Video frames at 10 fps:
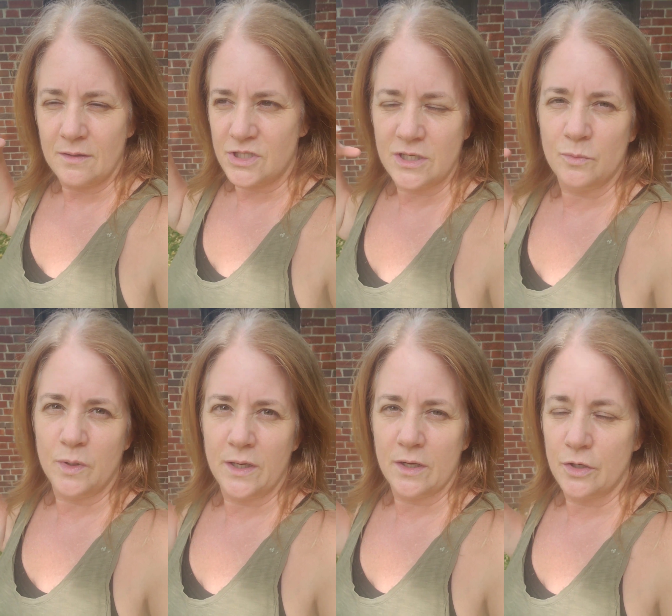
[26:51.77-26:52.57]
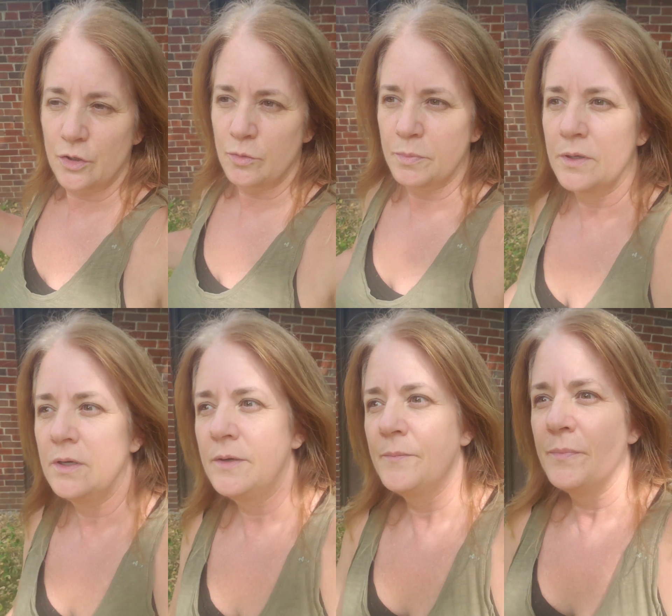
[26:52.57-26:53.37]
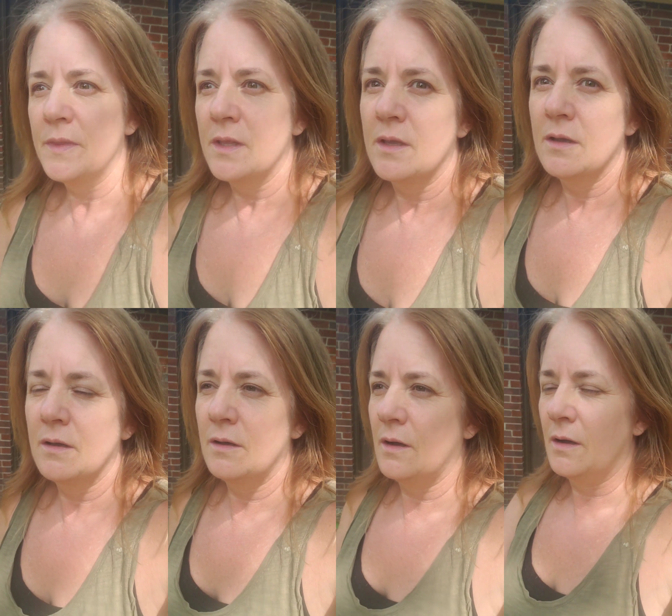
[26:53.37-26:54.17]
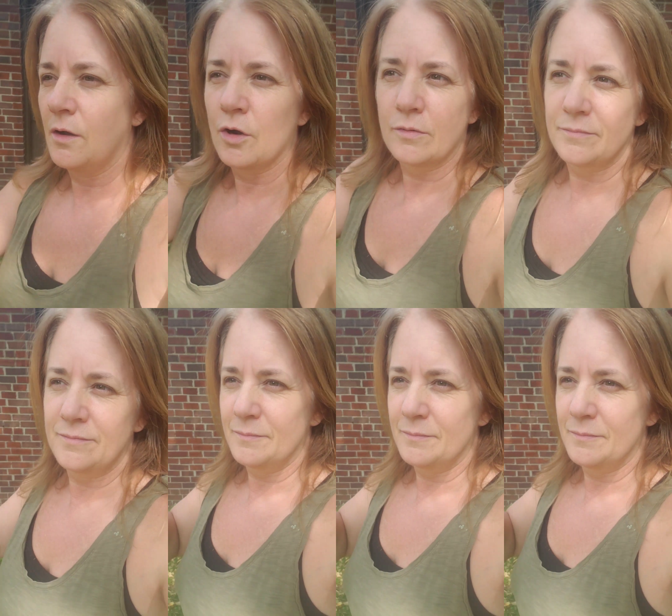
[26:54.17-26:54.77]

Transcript: chicken wire coop or